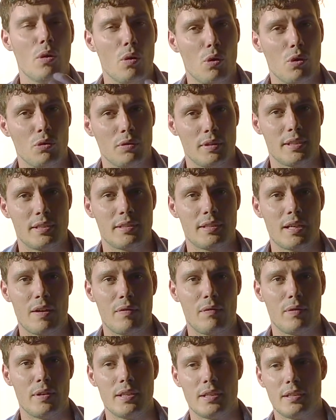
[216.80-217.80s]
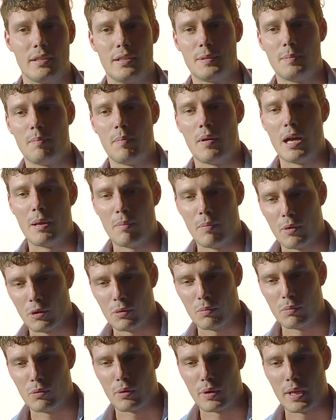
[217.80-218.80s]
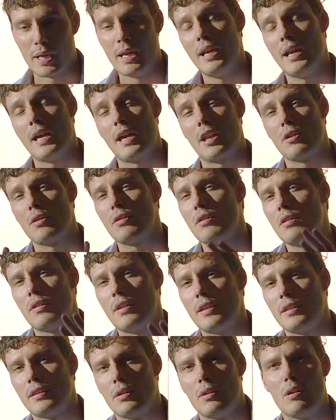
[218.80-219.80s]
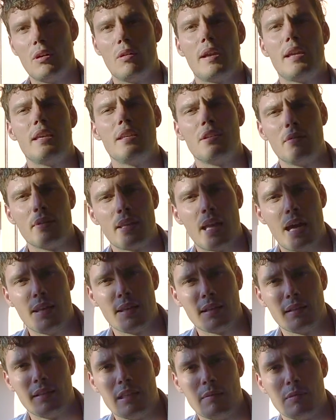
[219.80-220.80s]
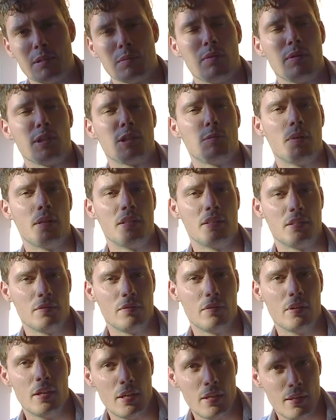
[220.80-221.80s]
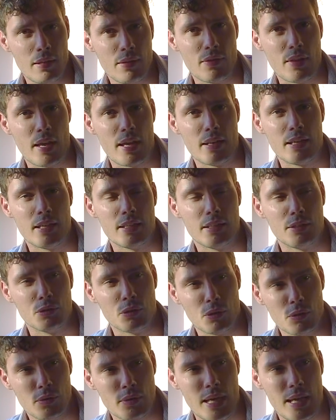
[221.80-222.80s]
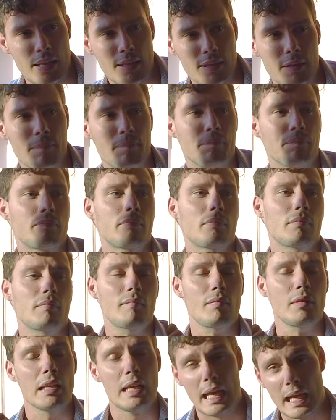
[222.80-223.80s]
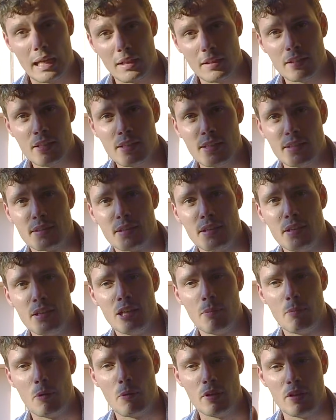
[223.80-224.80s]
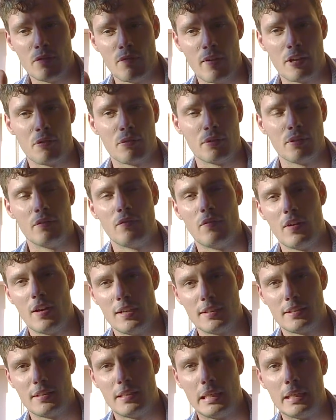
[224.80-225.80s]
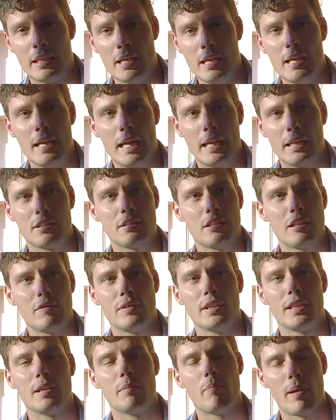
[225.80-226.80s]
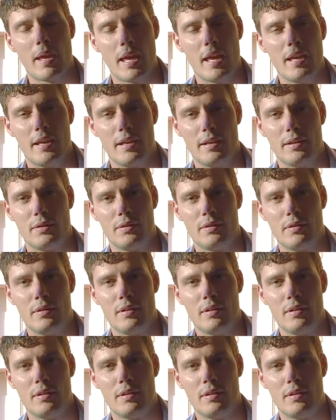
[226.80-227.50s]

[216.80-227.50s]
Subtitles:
all this stuff, when you can just buy a bottle of water. And I know you think that, eating organically is more expensive than eating non-organic, and it is, but when you factor in the fasting, it doesn't even compare.